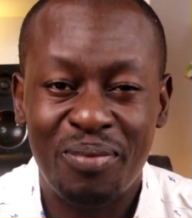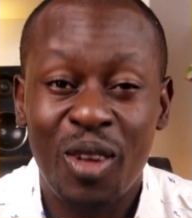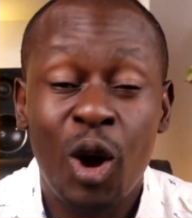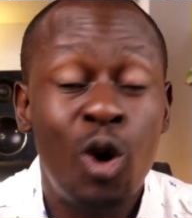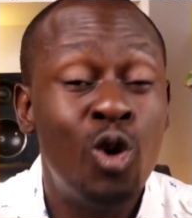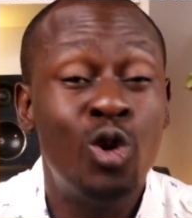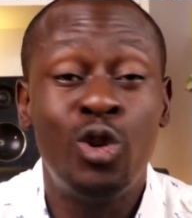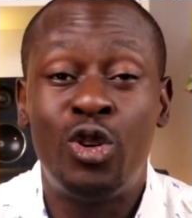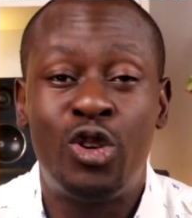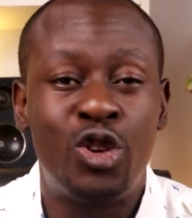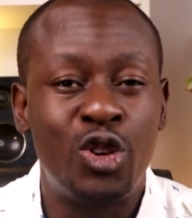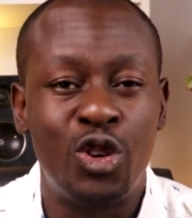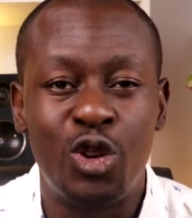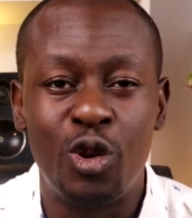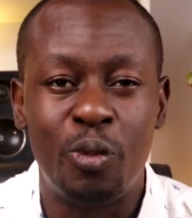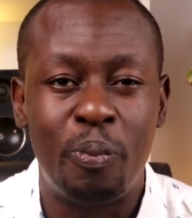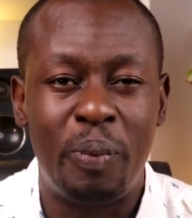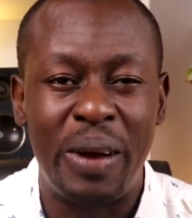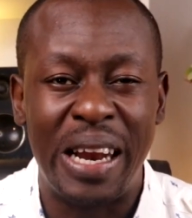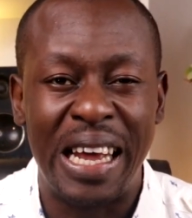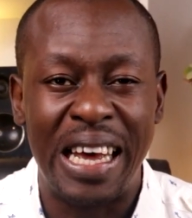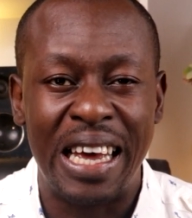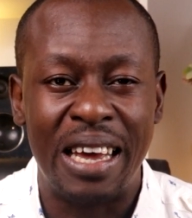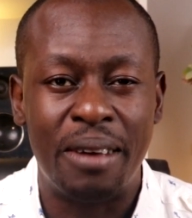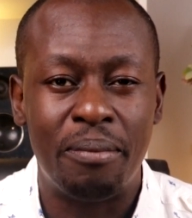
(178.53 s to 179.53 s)
Who do you
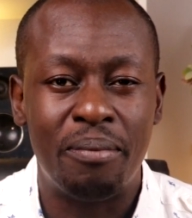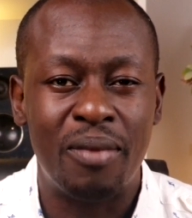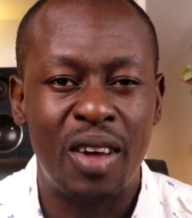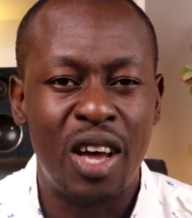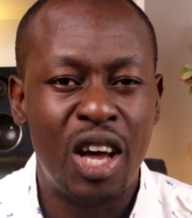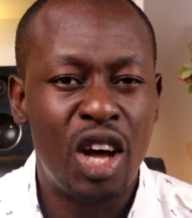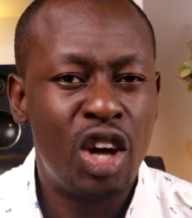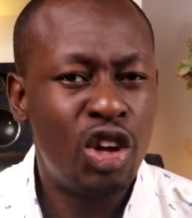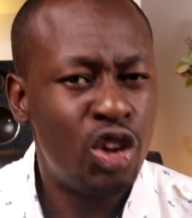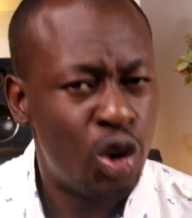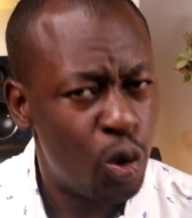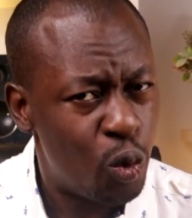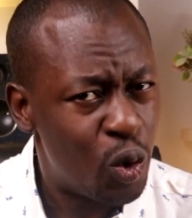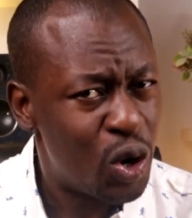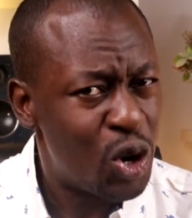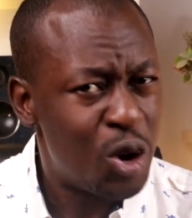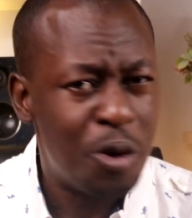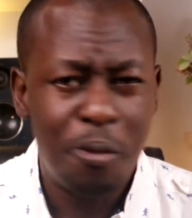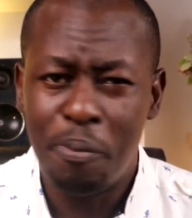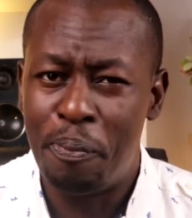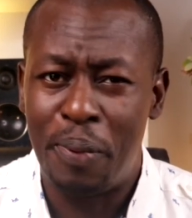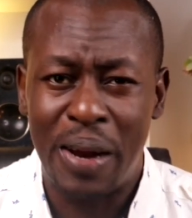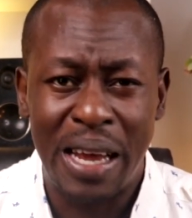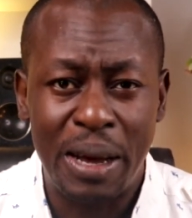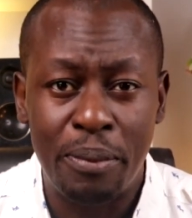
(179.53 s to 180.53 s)
blame? You
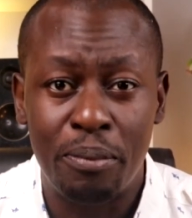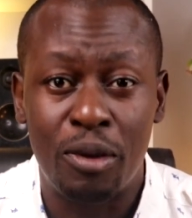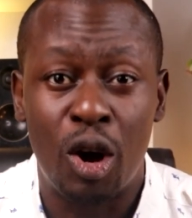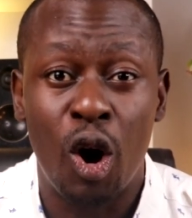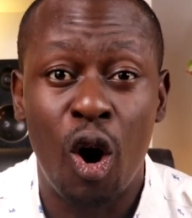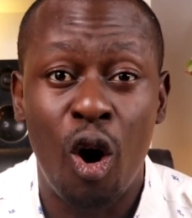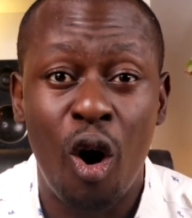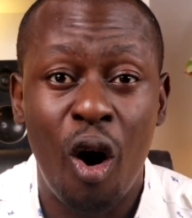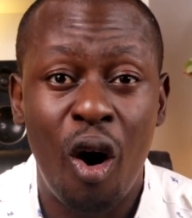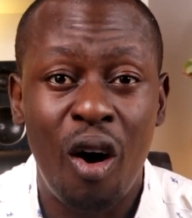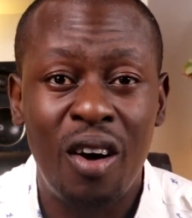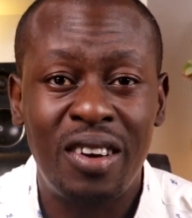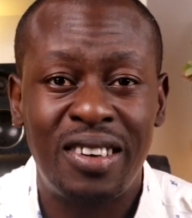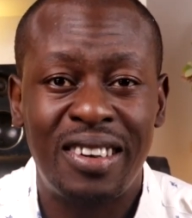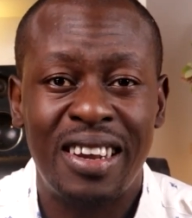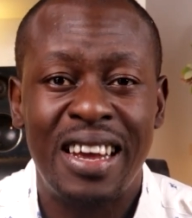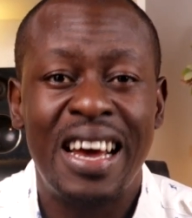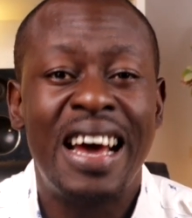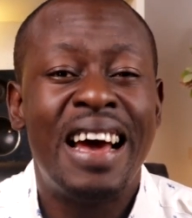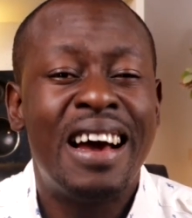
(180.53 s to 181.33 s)
wouldn't blame God.